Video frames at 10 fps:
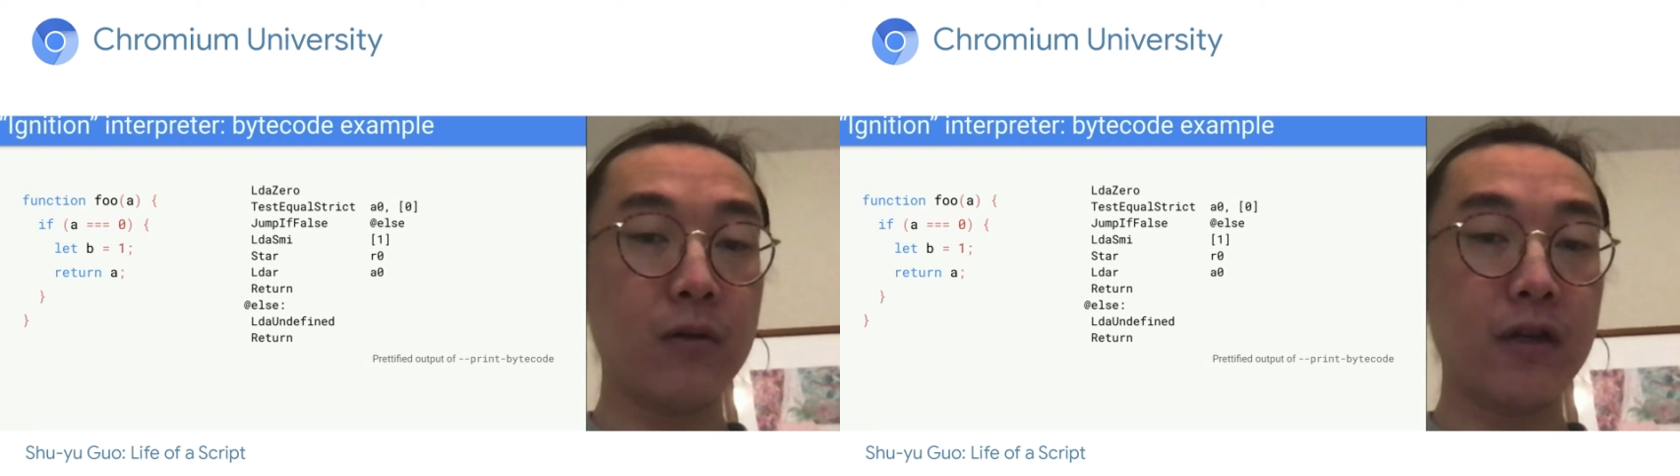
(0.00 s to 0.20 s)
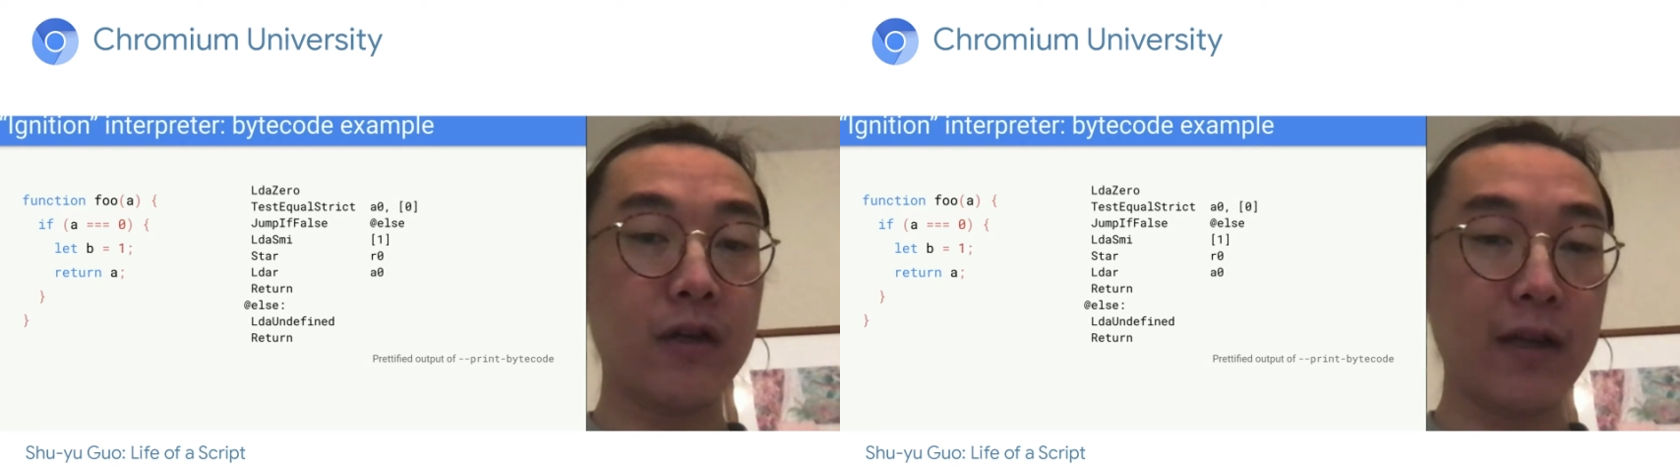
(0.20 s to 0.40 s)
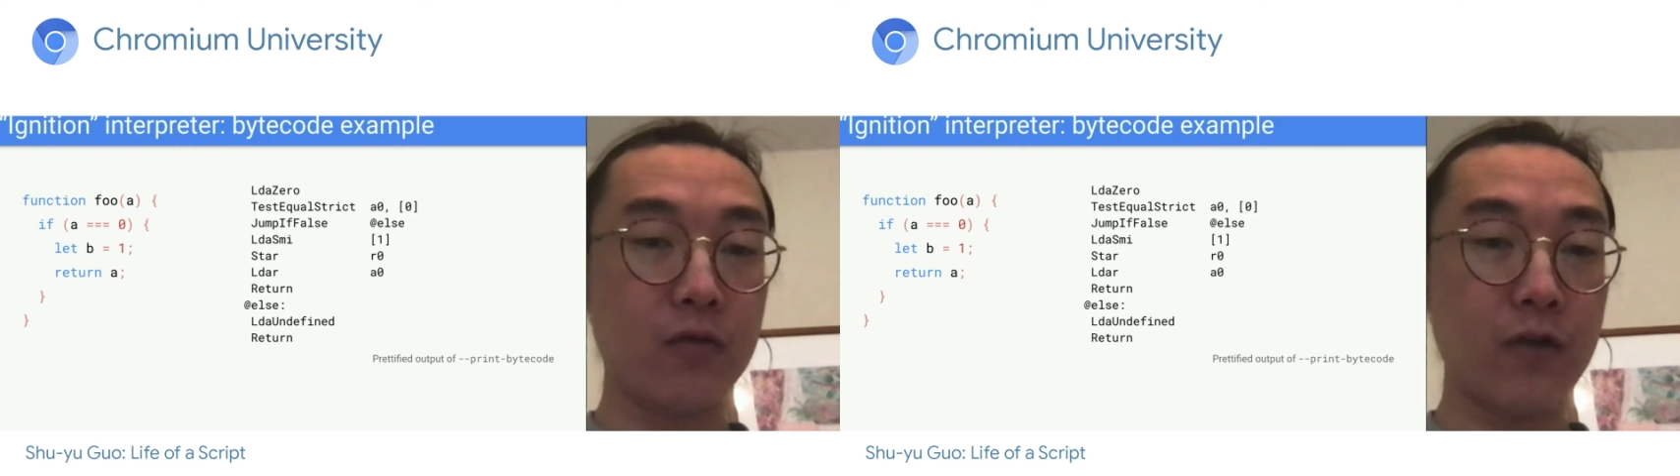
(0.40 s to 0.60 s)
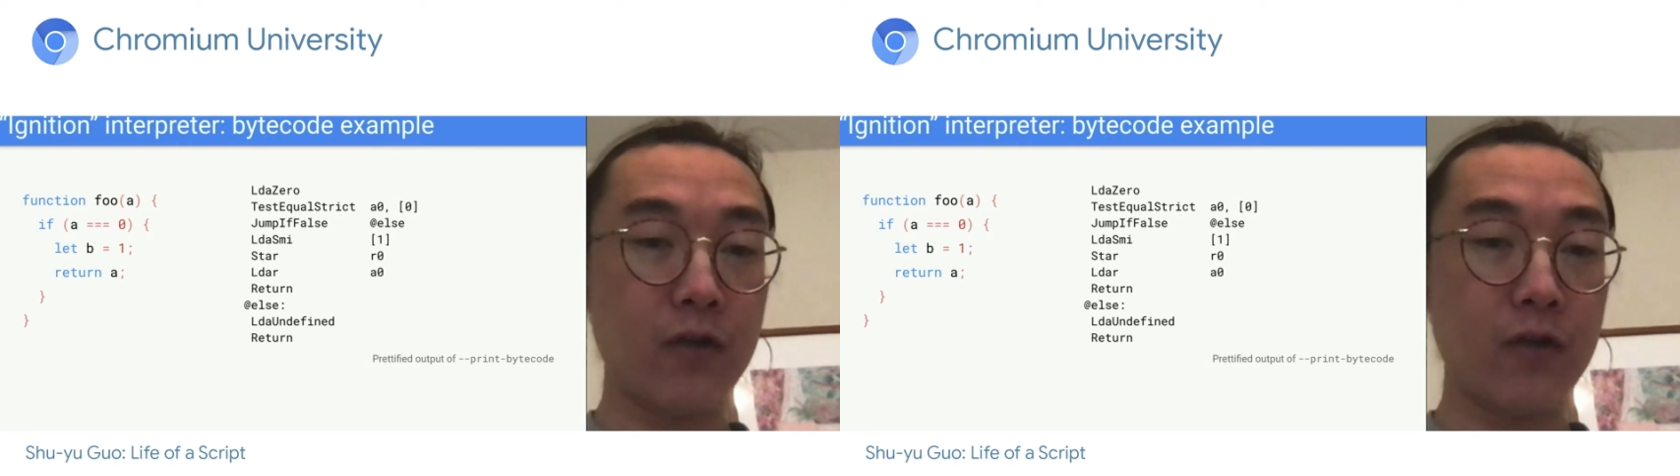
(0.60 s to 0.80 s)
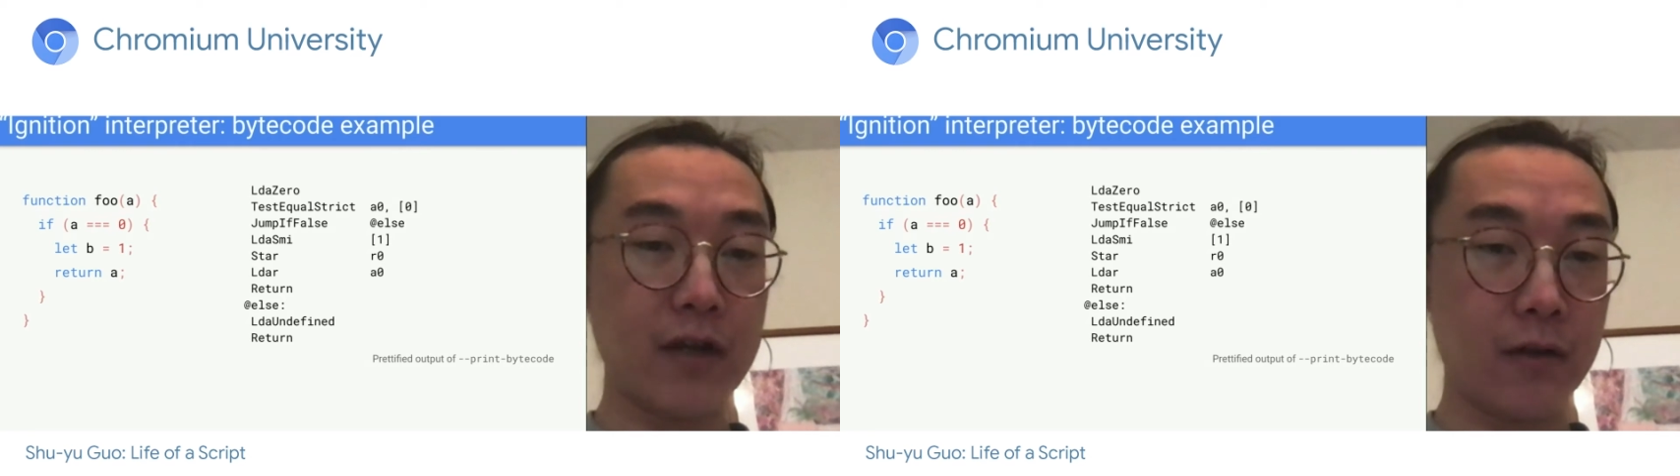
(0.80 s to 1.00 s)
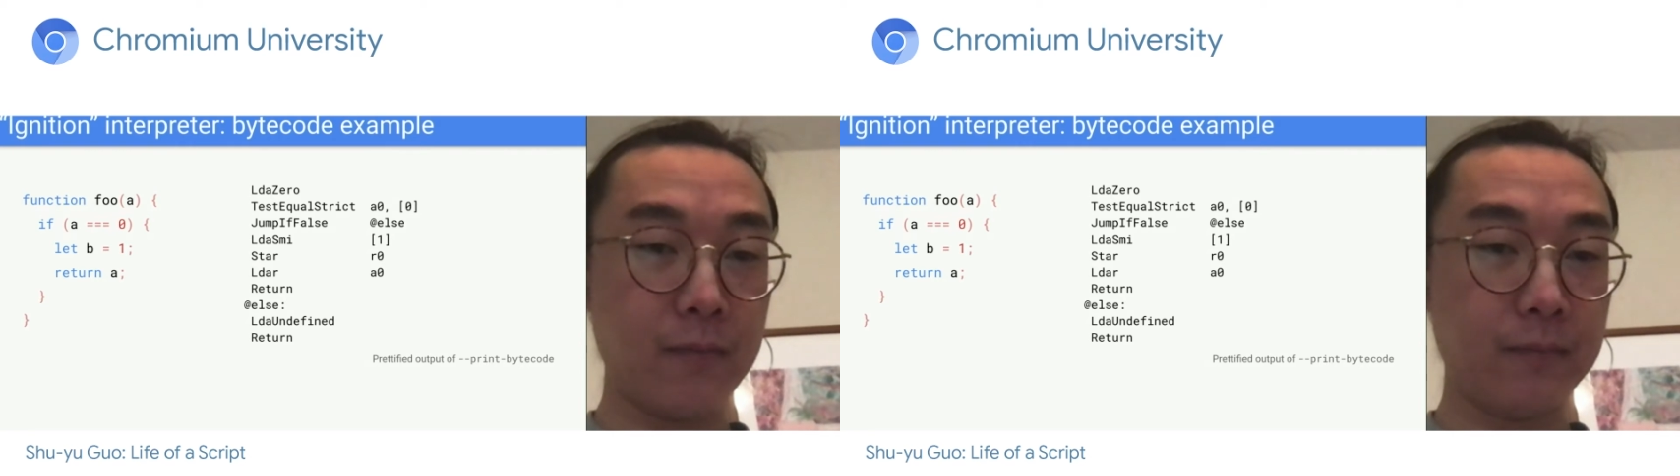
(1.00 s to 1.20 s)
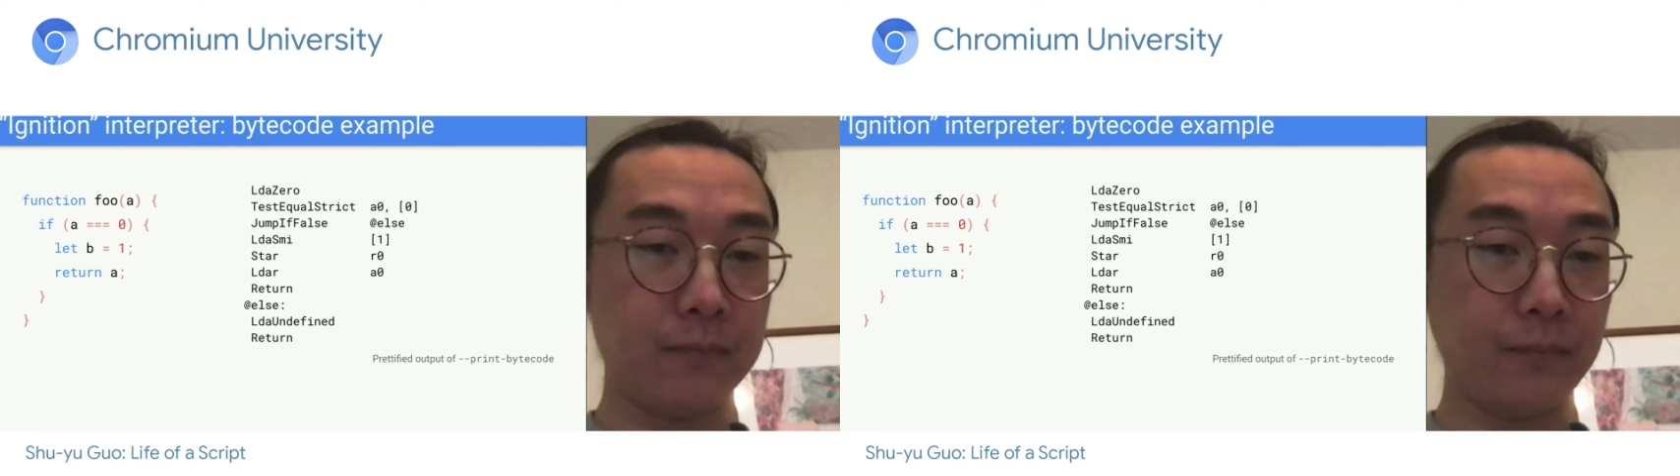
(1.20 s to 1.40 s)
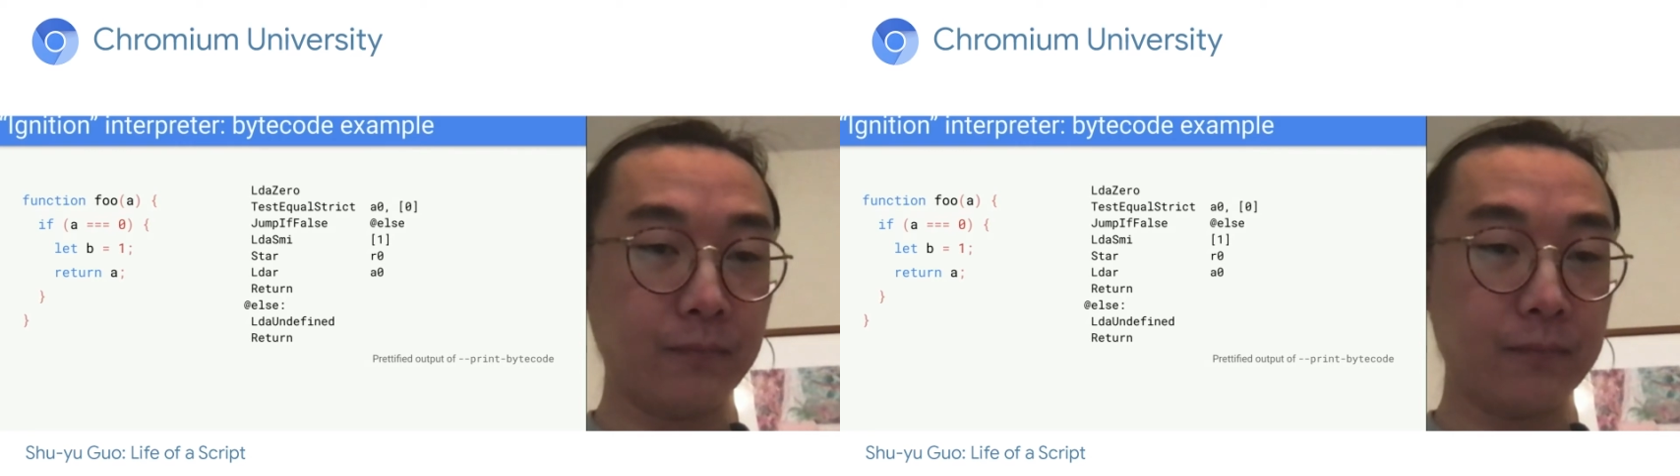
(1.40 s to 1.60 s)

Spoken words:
accumulator register